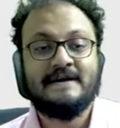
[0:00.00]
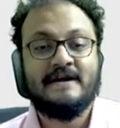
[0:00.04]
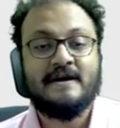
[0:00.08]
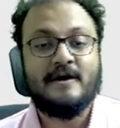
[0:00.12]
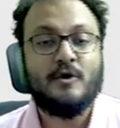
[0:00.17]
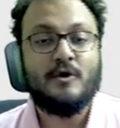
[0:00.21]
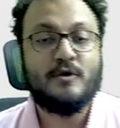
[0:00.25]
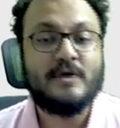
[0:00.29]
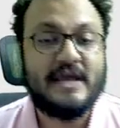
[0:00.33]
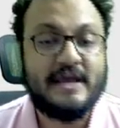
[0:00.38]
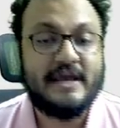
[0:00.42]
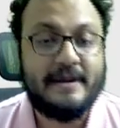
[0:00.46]

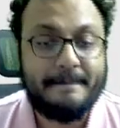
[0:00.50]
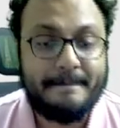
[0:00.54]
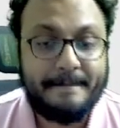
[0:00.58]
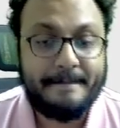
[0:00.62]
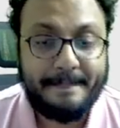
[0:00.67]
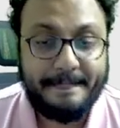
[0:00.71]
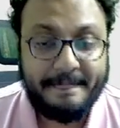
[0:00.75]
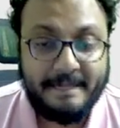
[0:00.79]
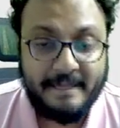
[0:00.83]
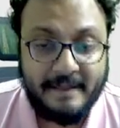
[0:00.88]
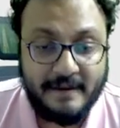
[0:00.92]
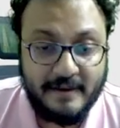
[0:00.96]
Okay,
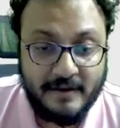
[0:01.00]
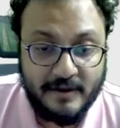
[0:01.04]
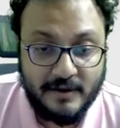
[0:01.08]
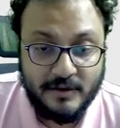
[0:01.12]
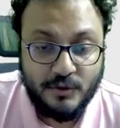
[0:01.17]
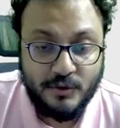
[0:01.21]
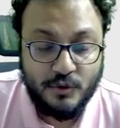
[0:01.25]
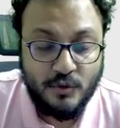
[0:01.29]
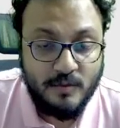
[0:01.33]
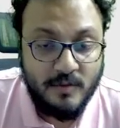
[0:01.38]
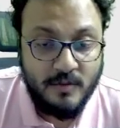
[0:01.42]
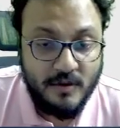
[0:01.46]

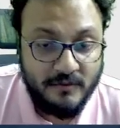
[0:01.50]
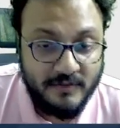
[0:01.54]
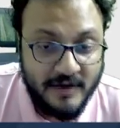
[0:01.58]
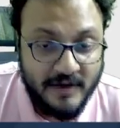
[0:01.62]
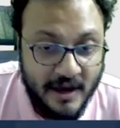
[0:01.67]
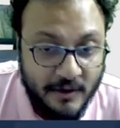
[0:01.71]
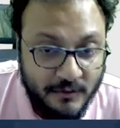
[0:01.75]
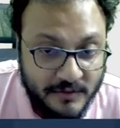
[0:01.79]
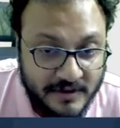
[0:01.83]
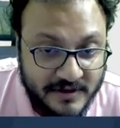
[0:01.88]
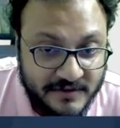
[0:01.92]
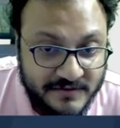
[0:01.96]
Dubo
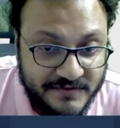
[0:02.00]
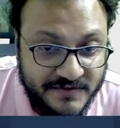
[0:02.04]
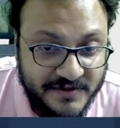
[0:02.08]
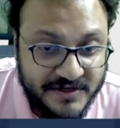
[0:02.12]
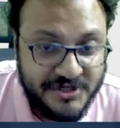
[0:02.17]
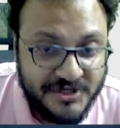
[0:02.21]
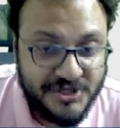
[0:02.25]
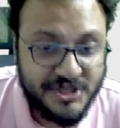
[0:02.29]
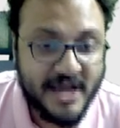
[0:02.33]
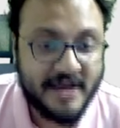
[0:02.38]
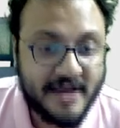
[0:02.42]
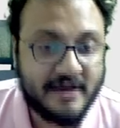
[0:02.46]
now gives a
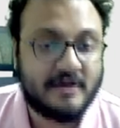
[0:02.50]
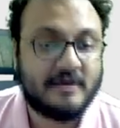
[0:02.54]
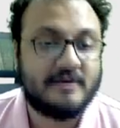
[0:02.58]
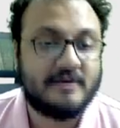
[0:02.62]
check.